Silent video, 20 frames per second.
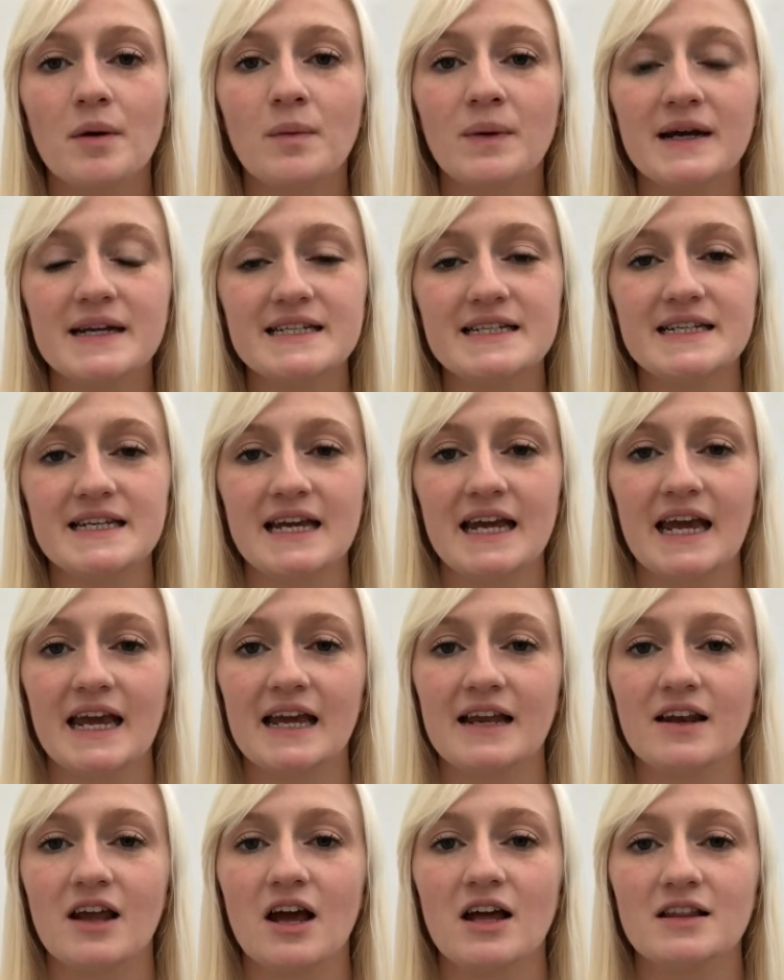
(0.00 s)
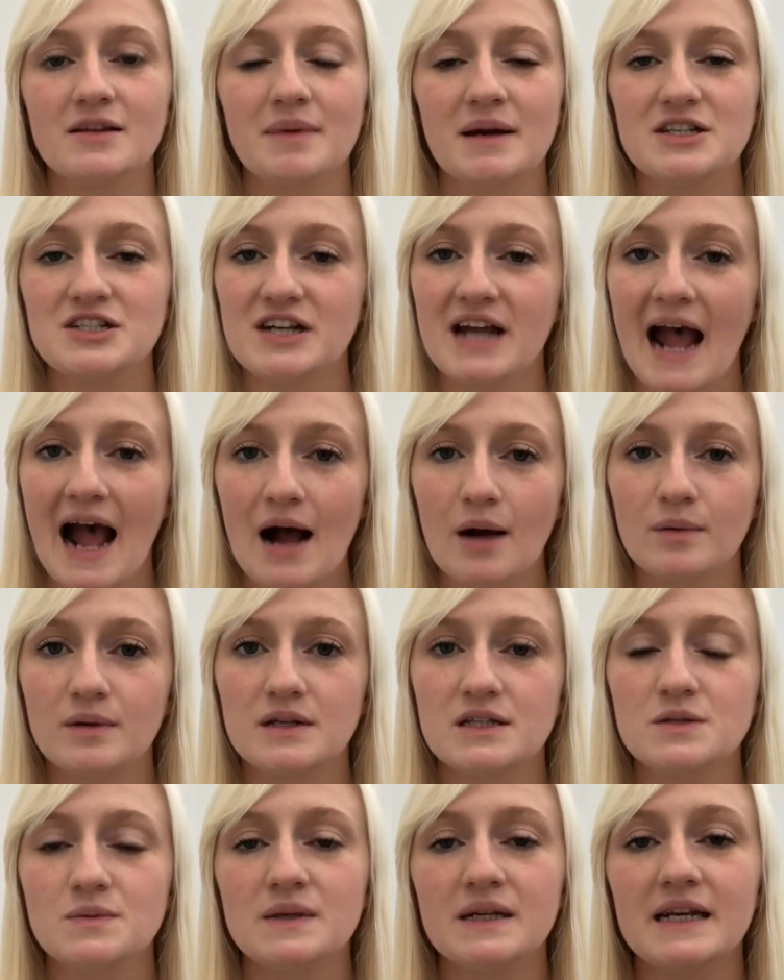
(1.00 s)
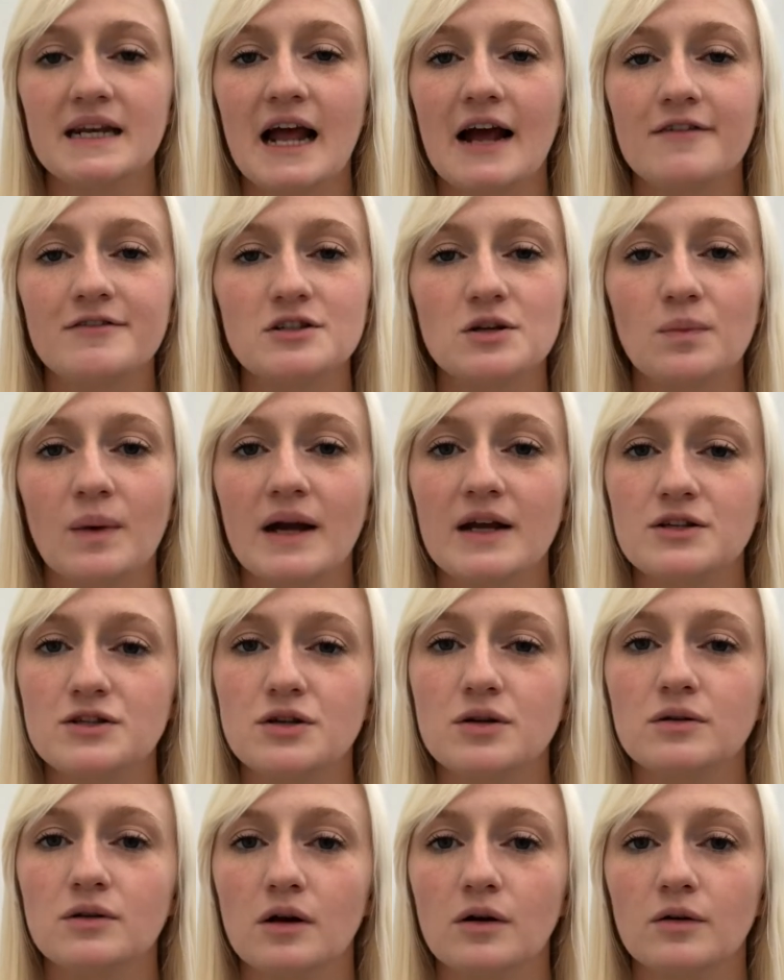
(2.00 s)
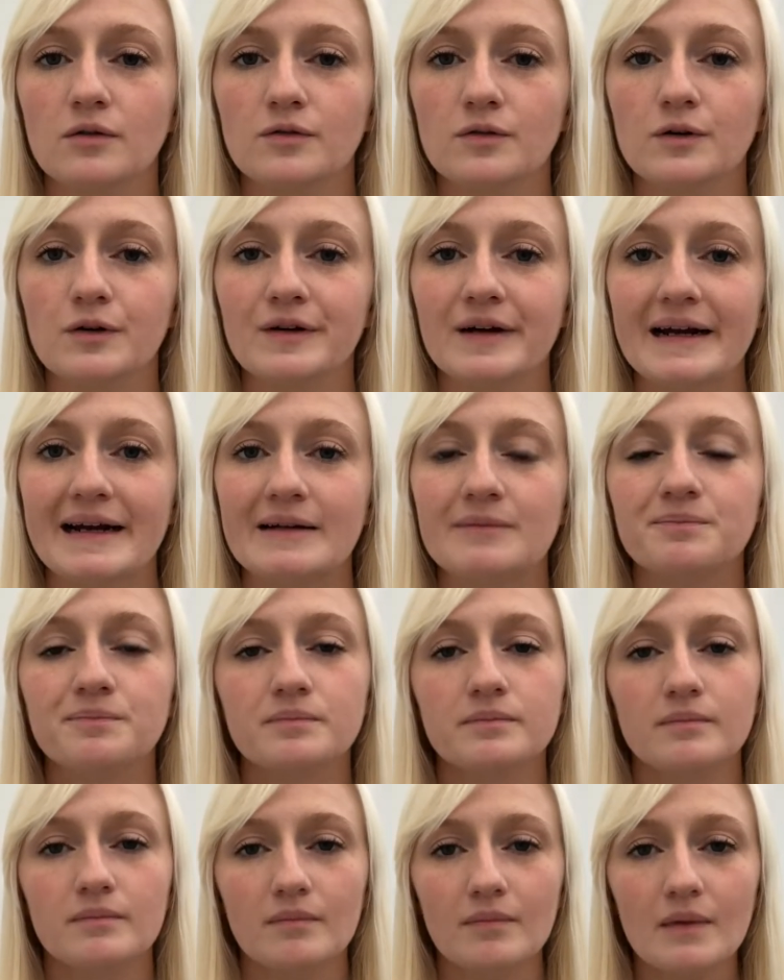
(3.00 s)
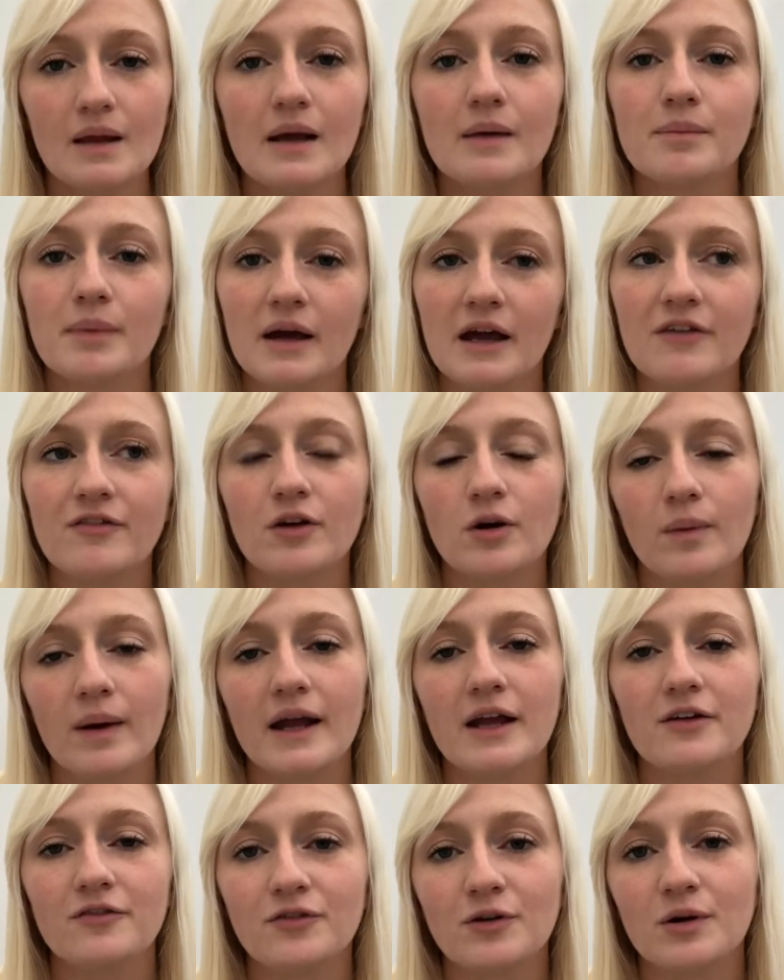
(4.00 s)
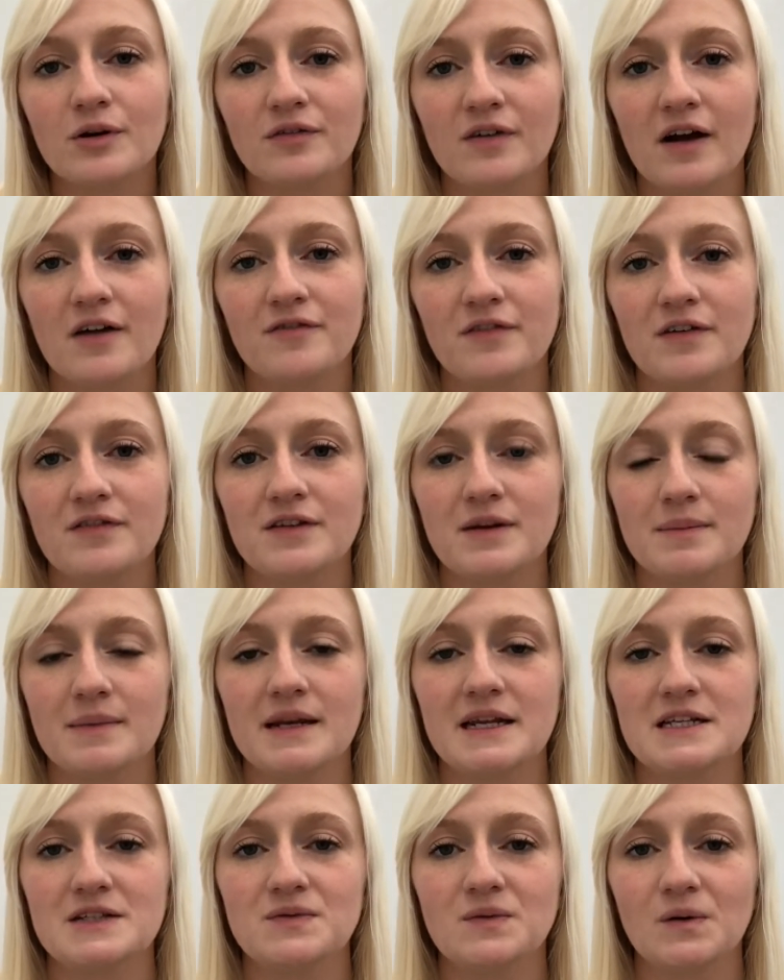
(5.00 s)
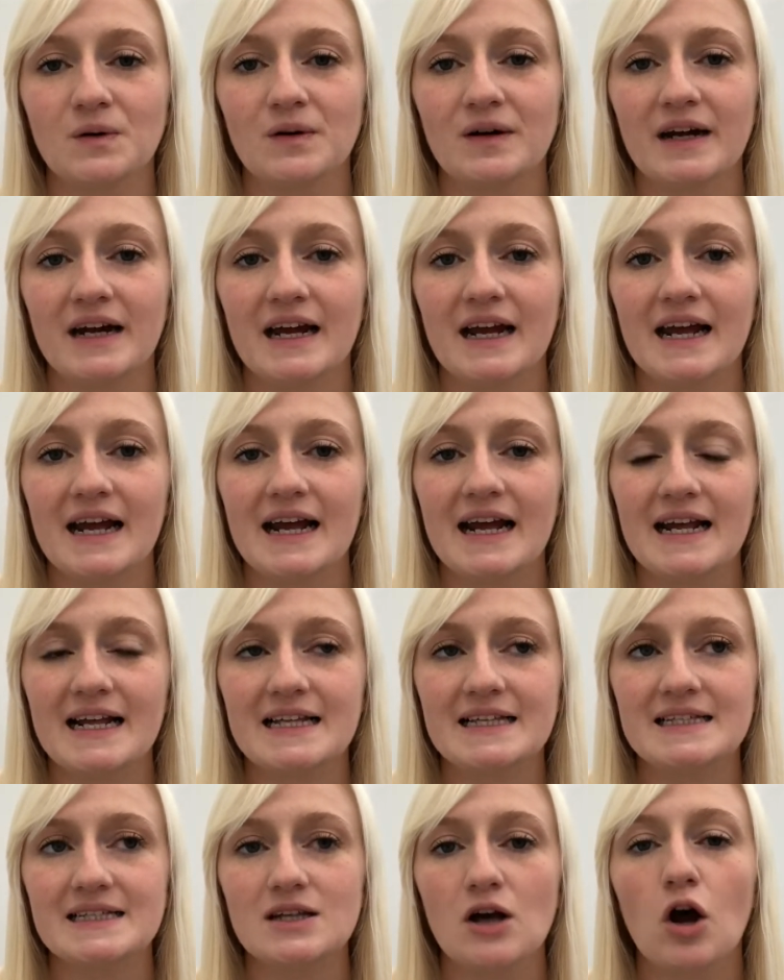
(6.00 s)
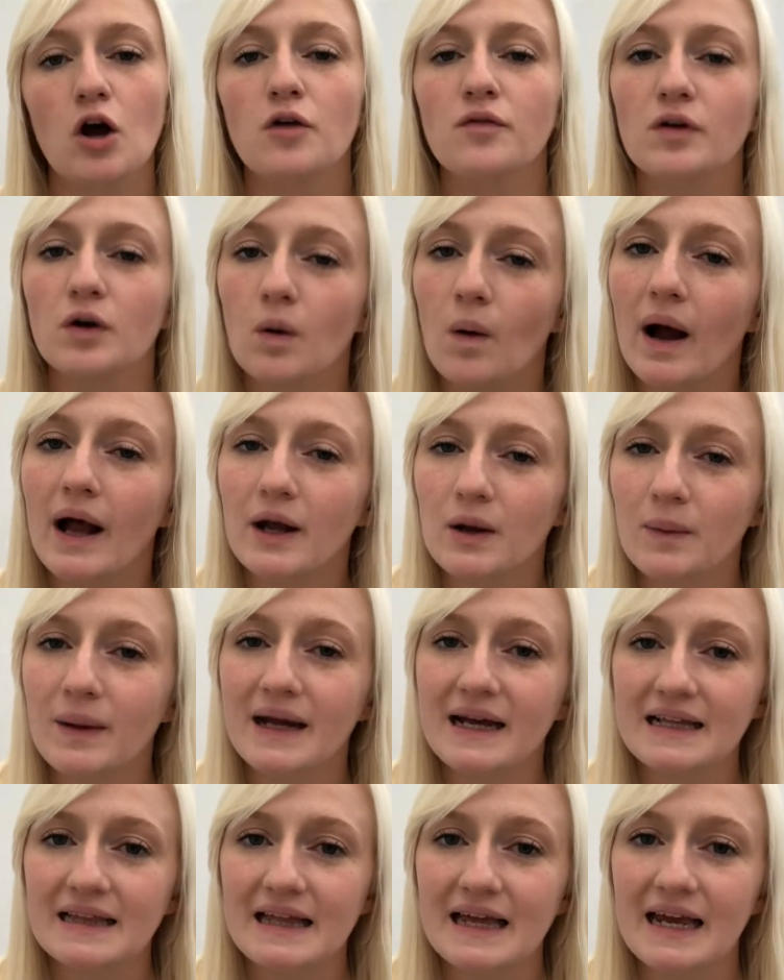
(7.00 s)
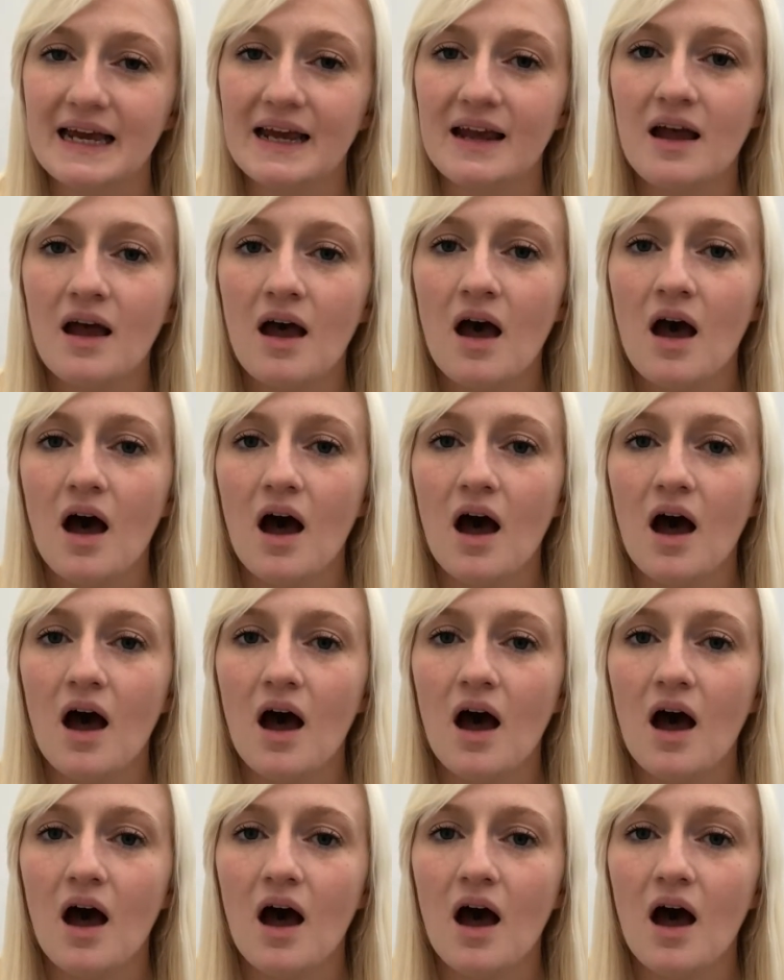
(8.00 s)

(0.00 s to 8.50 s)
We did it in early magic hours. We didn't have to wait too long for it. But if you're waiting 45-50 minutes for it, it is over quite quickly.